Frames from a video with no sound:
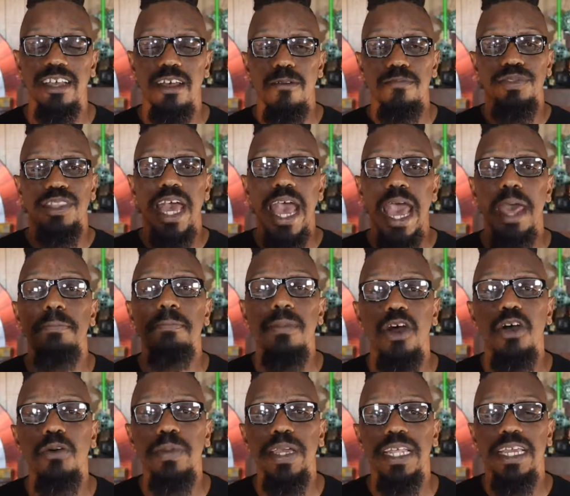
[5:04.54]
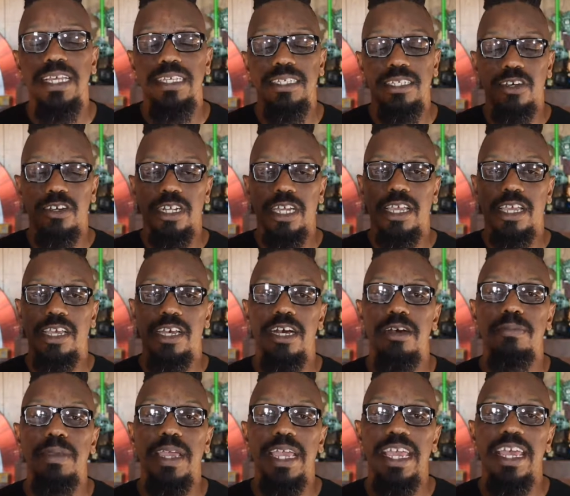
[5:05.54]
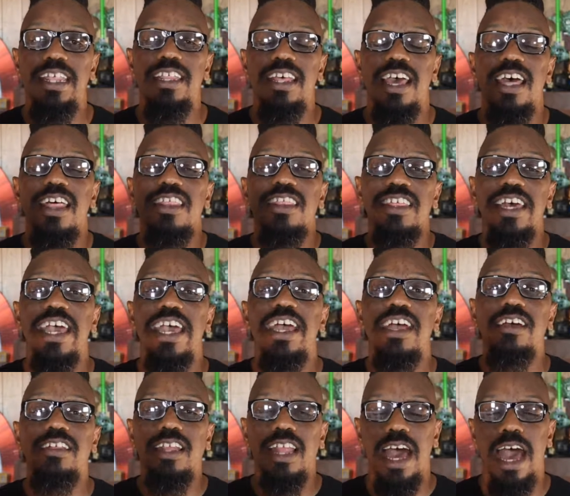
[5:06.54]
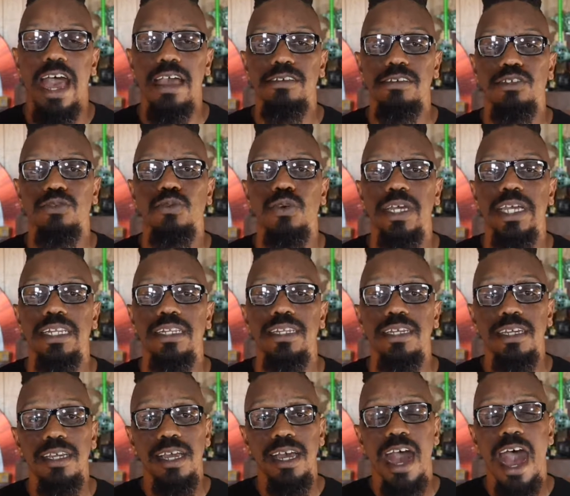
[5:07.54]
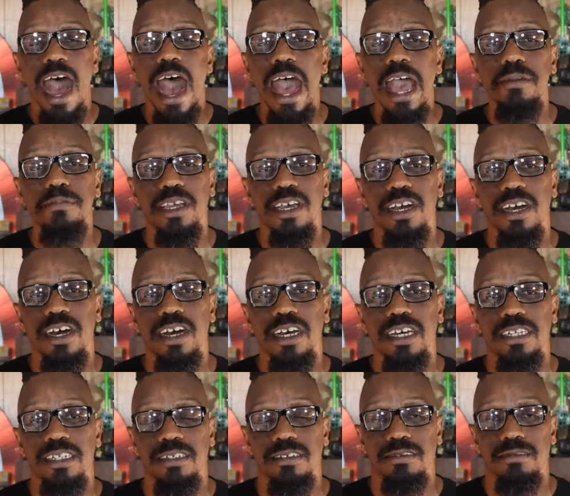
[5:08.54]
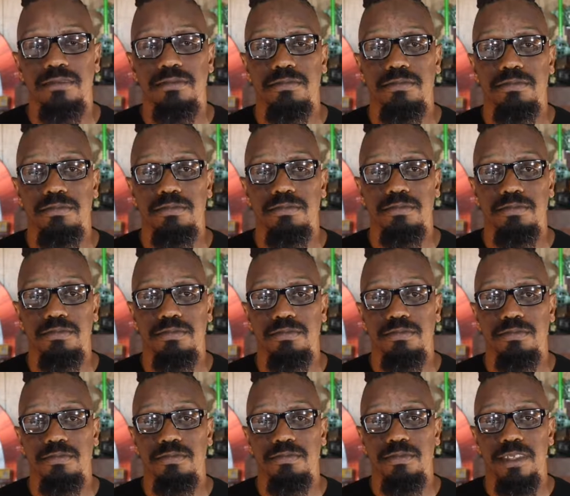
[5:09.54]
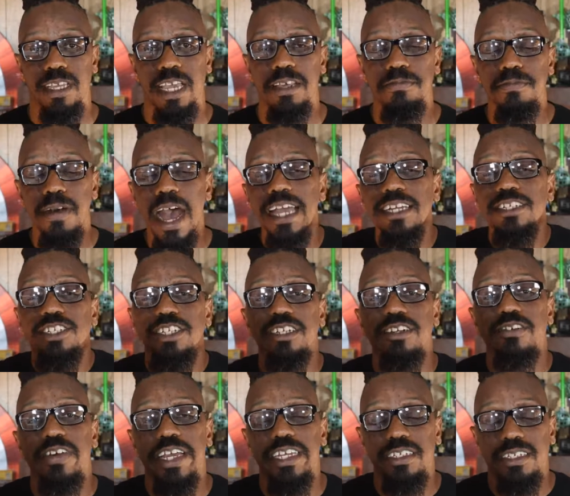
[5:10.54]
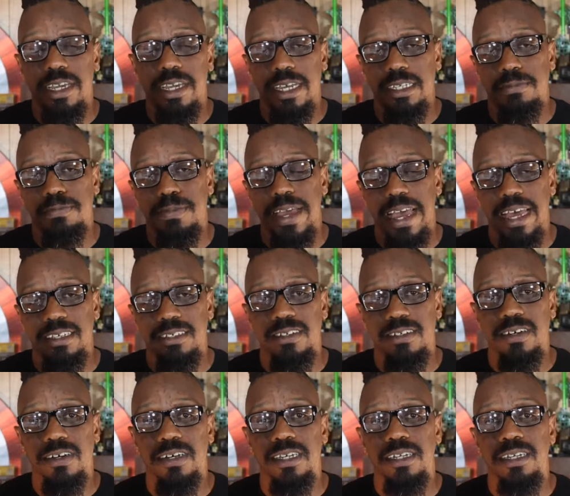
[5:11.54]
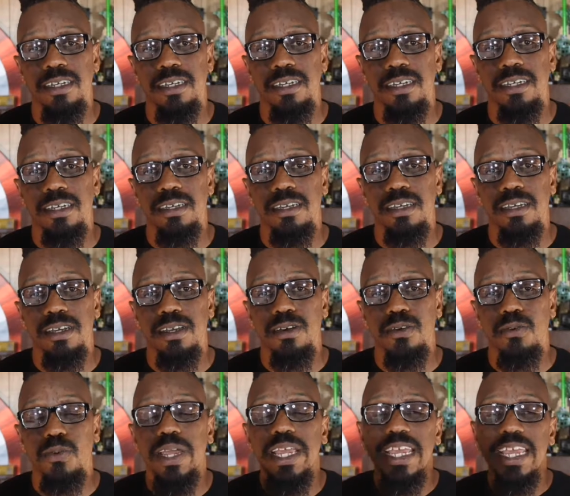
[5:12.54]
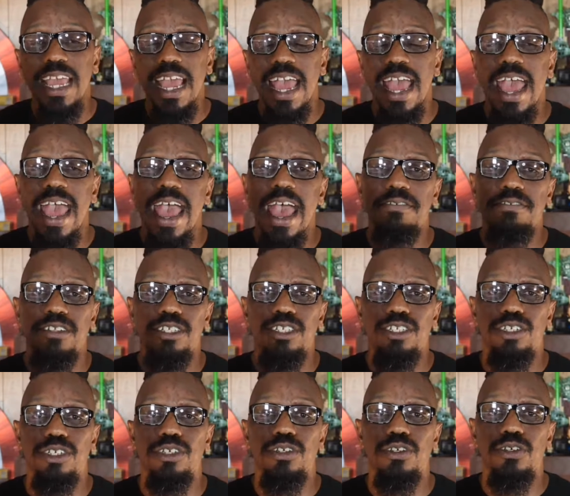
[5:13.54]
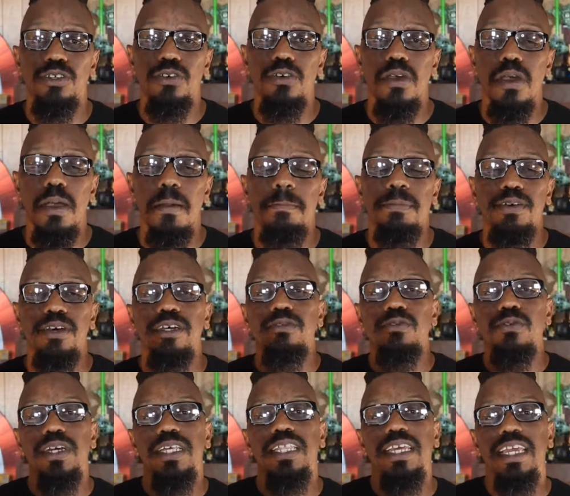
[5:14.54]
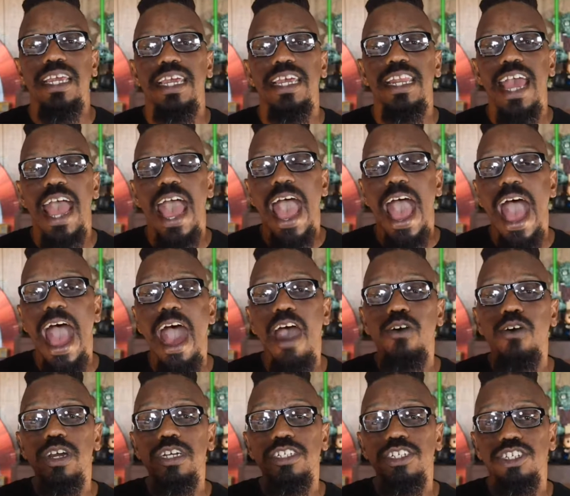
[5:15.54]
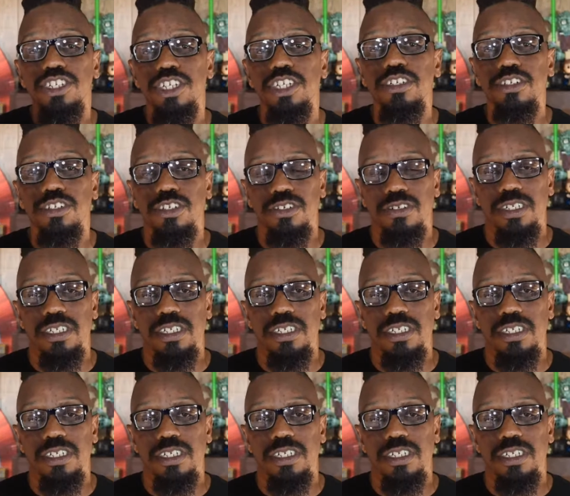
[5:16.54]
that moment is going to come in their lives when I'm gone and my generation has passed on. We have to put within our children